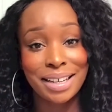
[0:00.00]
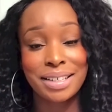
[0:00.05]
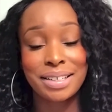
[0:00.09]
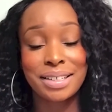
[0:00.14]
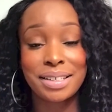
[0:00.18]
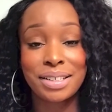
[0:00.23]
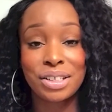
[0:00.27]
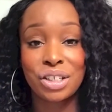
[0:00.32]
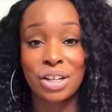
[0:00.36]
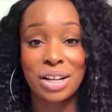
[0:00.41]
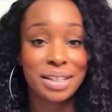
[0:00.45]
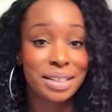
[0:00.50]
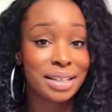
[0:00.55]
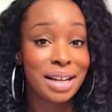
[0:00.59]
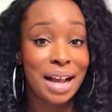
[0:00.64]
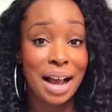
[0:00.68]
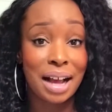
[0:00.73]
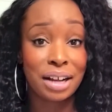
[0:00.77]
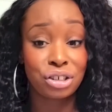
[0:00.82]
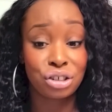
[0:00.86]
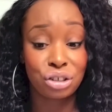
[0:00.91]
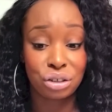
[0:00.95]
It's just
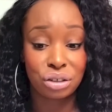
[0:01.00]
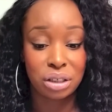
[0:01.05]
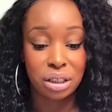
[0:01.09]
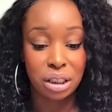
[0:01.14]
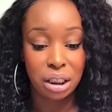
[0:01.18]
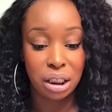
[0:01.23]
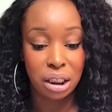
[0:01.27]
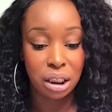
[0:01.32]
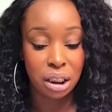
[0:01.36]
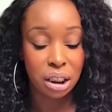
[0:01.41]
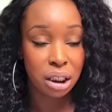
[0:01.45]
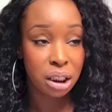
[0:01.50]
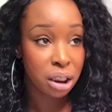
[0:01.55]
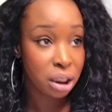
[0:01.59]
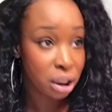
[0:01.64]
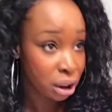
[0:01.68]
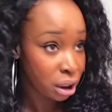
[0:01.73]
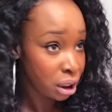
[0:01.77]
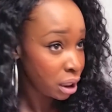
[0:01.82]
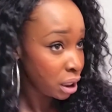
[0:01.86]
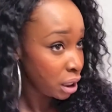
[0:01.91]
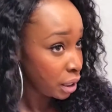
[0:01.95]
actually
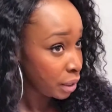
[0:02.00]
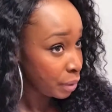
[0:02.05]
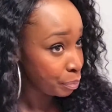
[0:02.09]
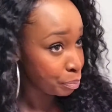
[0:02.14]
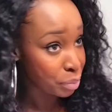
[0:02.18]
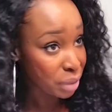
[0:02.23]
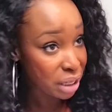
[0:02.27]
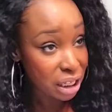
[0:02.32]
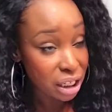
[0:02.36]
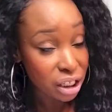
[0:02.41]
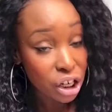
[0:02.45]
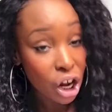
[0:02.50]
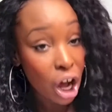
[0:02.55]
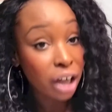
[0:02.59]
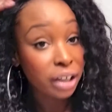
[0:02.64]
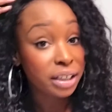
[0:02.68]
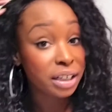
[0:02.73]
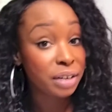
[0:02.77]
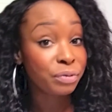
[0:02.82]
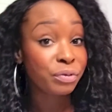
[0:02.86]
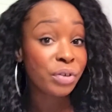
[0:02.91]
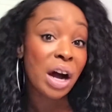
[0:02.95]
me
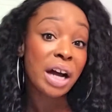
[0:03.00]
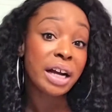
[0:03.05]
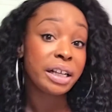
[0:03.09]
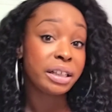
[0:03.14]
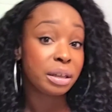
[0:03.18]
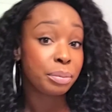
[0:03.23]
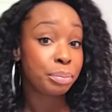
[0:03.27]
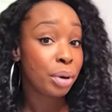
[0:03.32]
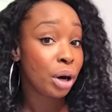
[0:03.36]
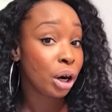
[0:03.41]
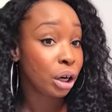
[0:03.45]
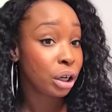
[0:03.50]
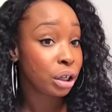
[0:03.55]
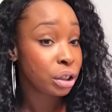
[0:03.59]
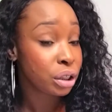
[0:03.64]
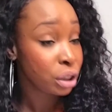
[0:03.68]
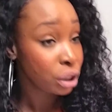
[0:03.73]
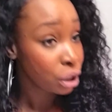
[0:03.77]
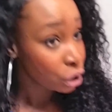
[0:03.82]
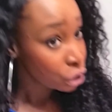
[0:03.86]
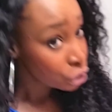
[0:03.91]
not defining the part.